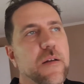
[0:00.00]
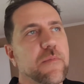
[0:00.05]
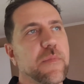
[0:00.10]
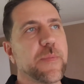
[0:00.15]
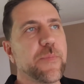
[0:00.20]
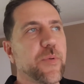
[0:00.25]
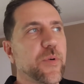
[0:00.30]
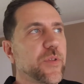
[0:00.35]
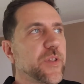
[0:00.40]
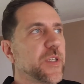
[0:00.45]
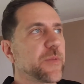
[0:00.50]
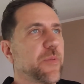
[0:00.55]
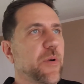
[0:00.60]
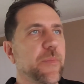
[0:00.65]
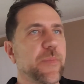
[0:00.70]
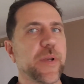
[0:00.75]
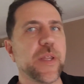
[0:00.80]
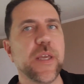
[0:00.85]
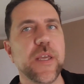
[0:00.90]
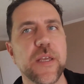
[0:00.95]
We bought this
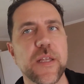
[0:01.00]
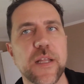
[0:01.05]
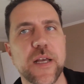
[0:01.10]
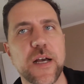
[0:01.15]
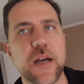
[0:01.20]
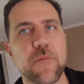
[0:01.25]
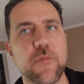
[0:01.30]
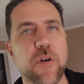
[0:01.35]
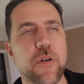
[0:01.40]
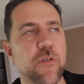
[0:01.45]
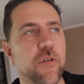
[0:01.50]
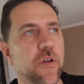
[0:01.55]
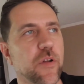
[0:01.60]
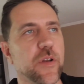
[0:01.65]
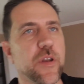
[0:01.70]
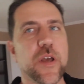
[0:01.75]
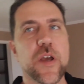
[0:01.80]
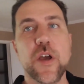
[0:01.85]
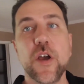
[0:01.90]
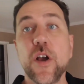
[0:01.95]
property. We're
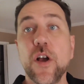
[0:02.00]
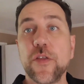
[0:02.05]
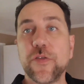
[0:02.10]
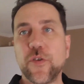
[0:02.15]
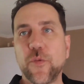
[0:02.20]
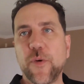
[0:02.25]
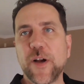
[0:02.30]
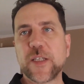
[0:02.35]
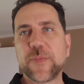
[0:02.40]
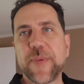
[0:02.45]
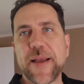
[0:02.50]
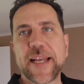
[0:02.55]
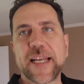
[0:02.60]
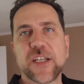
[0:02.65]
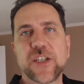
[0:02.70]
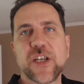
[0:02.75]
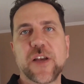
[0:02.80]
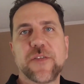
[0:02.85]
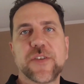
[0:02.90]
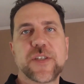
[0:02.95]
on the West Bank
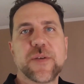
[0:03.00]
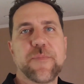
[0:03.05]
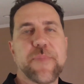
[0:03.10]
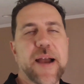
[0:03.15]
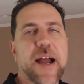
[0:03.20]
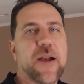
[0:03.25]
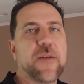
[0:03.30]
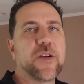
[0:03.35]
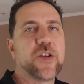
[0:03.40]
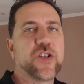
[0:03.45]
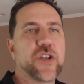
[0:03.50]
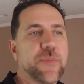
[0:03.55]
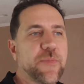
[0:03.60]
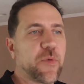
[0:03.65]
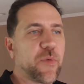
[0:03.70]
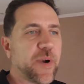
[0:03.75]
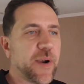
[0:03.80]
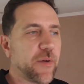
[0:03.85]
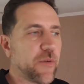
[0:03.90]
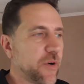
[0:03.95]
of Jefferson Parish in
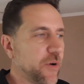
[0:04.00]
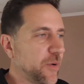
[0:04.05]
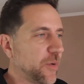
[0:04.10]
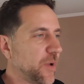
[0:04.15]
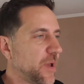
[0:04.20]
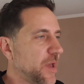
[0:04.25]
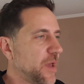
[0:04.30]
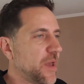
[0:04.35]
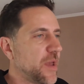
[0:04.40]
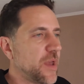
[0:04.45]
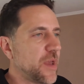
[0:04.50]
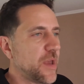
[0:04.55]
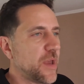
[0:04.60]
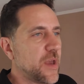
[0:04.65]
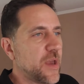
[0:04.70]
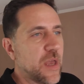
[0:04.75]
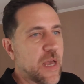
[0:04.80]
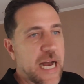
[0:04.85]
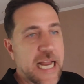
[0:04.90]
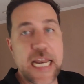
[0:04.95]
Marrero.
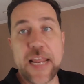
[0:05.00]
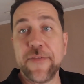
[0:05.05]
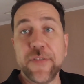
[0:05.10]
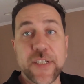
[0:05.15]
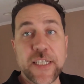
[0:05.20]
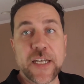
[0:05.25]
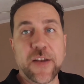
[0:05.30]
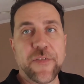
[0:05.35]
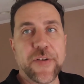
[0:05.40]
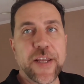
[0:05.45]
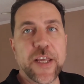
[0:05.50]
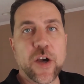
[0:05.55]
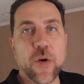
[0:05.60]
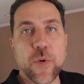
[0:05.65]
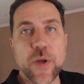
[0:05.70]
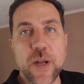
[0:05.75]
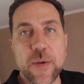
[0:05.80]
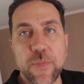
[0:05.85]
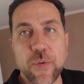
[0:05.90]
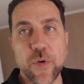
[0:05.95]
I never did a video
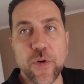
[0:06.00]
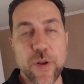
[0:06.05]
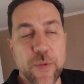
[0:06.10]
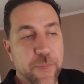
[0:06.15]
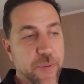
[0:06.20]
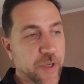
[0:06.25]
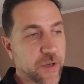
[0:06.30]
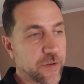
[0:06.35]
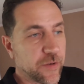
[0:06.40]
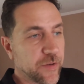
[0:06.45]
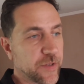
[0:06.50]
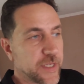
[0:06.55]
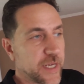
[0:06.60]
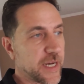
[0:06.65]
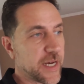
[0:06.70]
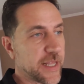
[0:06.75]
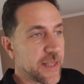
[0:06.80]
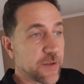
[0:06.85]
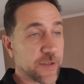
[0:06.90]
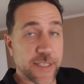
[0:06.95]
when I bought it because
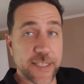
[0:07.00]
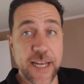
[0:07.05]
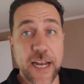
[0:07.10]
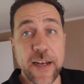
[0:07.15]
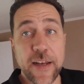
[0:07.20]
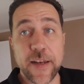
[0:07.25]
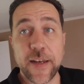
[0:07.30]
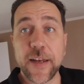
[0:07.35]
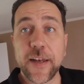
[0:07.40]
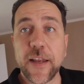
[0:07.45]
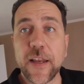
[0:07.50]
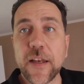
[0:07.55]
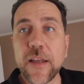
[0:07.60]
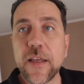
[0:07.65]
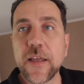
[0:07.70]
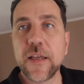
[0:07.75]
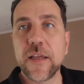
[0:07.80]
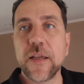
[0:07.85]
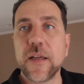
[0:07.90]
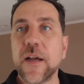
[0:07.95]
there was a tenant in it.
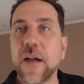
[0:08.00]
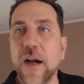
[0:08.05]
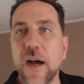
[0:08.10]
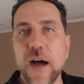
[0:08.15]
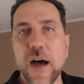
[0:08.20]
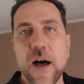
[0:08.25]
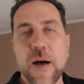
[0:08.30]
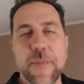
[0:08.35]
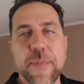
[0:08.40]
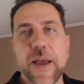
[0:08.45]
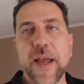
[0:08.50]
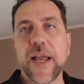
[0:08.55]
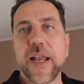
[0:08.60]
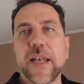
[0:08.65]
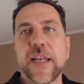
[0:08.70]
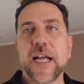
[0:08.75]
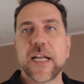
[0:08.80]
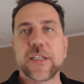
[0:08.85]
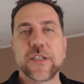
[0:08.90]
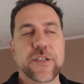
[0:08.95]

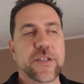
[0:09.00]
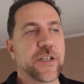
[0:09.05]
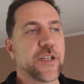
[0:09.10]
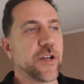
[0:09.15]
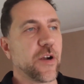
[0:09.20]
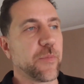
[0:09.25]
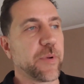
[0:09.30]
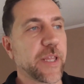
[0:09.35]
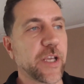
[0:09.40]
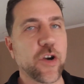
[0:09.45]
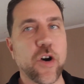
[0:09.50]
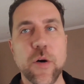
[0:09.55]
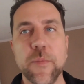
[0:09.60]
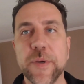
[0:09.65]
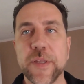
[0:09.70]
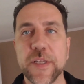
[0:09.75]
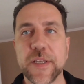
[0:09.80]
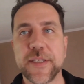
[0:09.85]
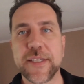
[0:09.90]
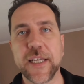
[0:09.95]
And that's really
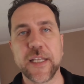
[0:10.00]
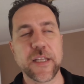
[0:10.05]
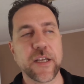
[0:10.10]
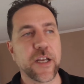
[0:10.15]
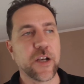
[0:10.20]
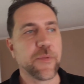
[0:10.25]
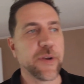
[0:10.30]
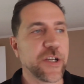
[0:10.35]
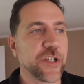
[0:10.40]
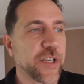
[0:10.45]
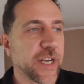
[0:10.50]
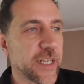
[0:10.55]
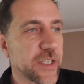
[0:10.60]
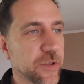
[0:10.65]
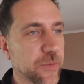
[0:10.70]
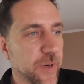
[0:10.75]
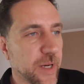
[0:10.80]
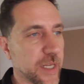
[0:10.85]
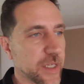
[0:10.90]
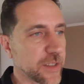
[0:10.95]
common. The seller had reached out
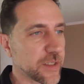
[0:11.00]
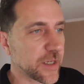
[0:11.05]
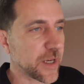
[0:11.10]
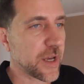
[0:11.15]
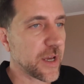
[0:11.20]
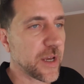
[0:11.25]
to us.